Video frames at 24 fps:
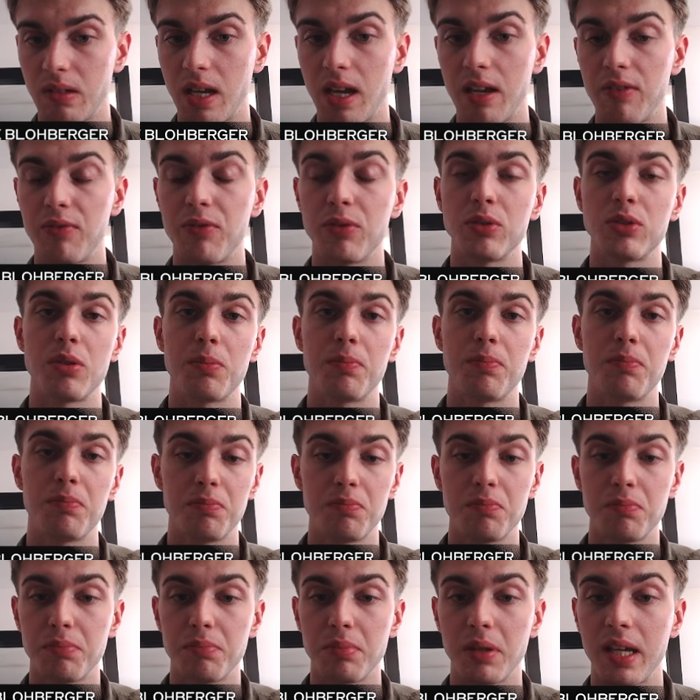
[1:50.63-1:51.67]
I've also
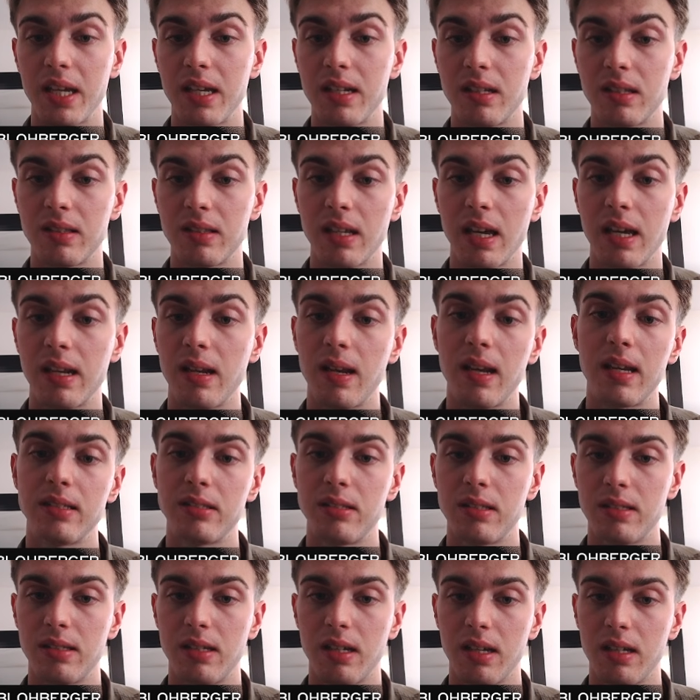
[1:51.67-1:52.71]
played and analyzed
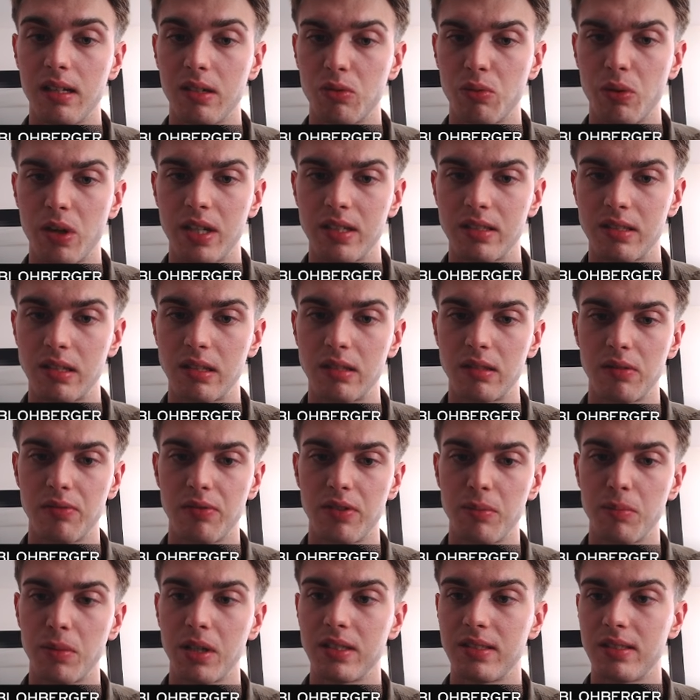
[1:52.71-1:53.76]
this line quite
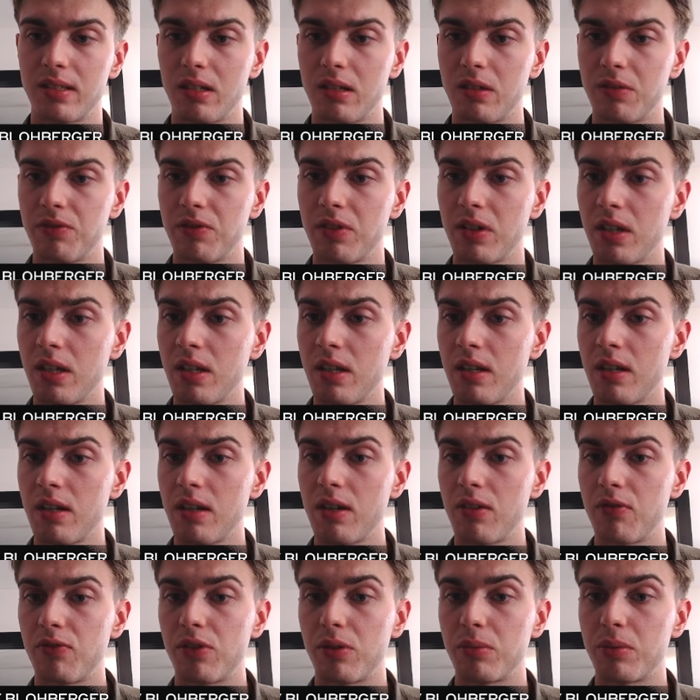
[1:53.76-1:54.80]
extensively myself
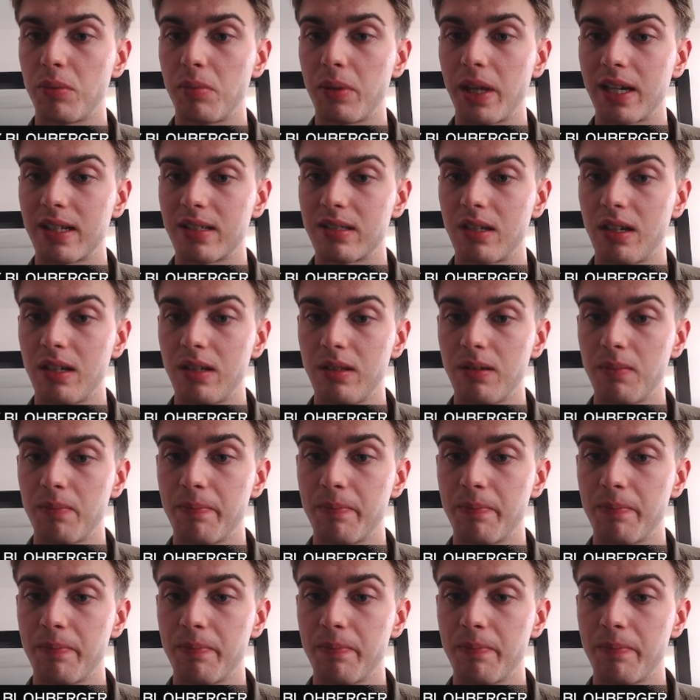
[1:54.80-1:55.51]
from the black side.